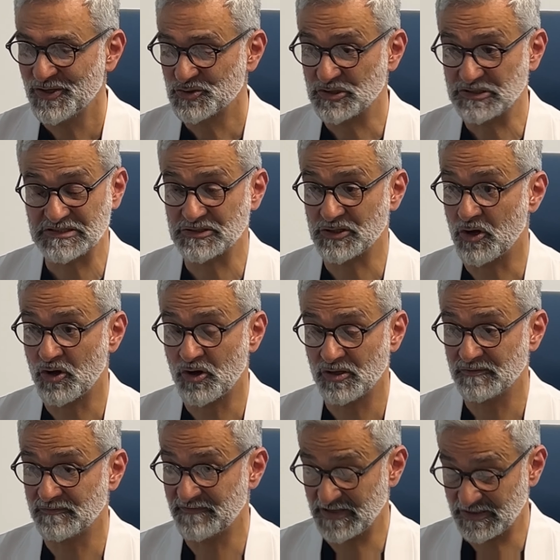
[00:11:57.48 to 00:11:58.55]
So this is
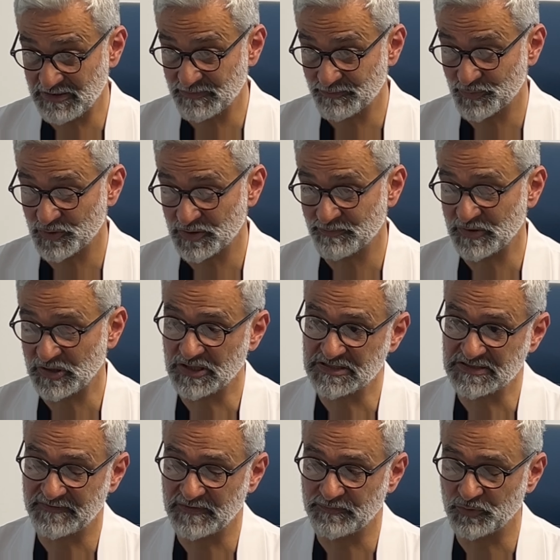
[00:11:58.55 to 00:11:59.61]
all very important because
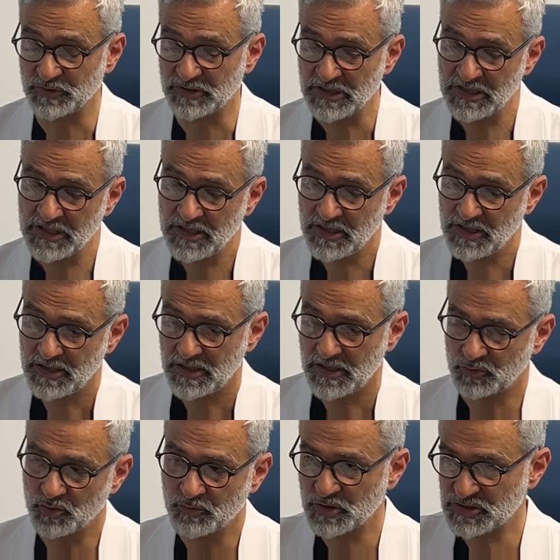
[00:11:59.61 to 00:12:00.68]
if you put
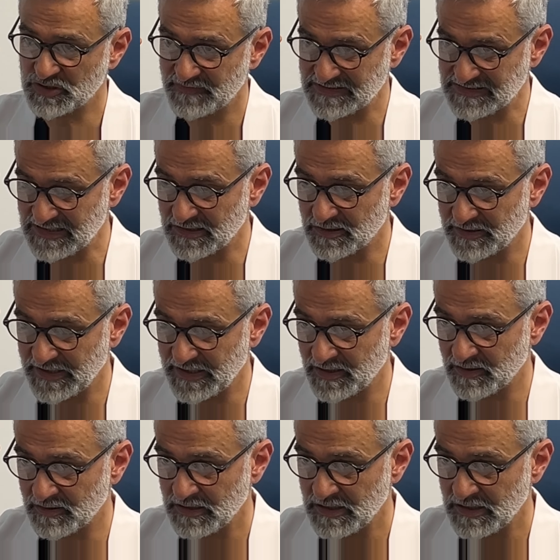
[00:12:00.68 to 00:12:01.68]
too much of a single hair,